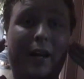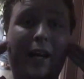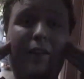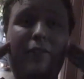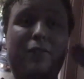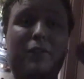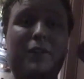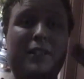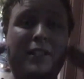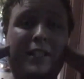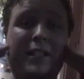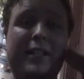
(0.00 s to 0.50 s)

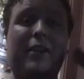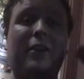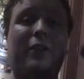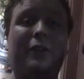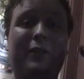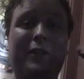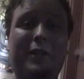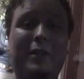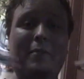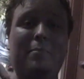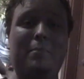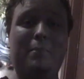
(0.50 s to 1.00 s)
every single
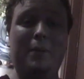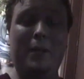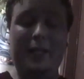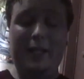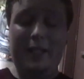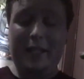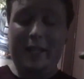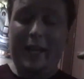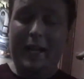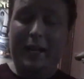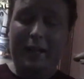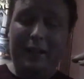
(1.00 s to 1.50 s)

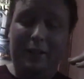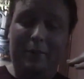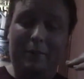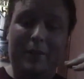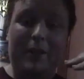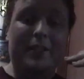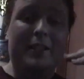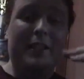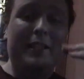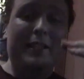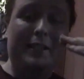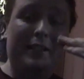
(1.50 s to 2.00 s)
nitpicky
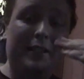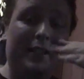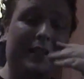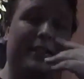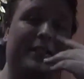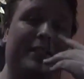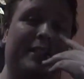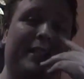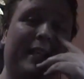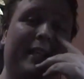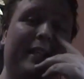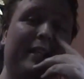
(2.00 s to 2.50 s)
element in
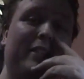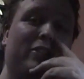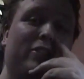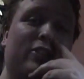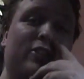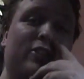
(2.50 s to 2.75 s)
this that is